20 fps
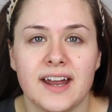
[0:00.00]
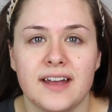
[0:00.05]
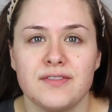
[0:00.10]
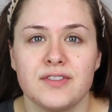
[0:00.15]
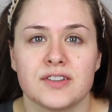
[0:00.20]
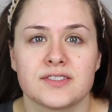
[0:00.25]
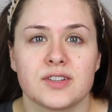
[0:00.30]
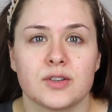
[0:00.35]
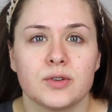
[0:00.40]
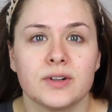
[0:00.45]
I
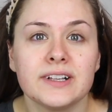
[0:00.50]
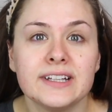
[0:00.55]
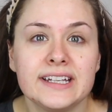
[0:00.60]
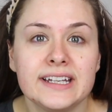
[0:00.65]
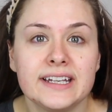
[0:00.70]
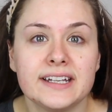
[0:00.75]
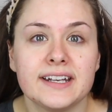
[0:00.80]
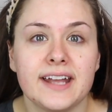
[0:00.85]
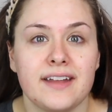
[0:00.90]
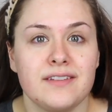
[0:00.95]
feel so
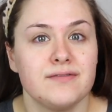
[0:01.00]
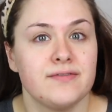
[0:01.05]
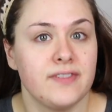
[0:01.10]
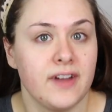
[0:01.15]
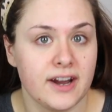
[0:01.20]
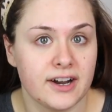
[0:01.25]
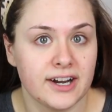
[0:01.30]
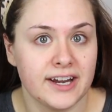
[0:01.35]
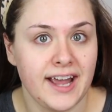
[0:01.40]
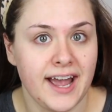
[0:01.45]
clean and
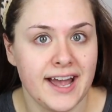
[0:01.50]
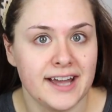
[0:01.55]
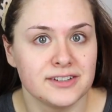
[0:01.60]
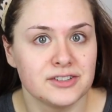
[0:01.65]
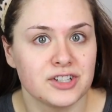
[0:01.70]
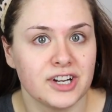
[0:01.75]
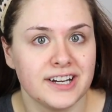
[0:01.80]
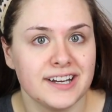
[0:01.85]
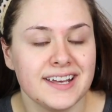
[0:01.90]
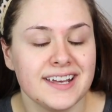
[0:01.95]
very
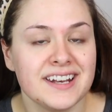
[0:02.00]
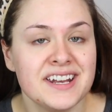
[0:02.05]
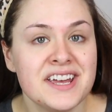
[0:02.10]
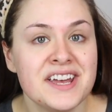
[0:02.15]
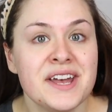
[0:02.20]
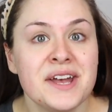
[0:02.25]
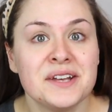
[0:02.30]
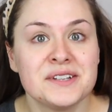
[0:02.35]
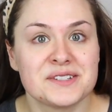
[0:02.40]
hydrated.